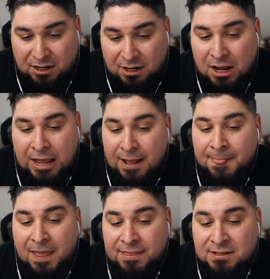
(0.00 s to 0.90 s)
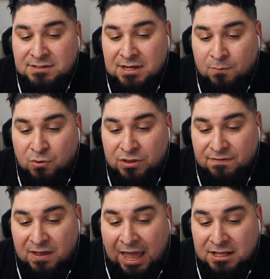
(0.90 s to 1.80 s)
it. And then same with
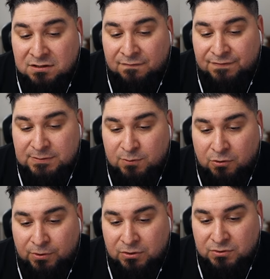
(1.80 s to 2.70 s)
ads on Facebook Reels.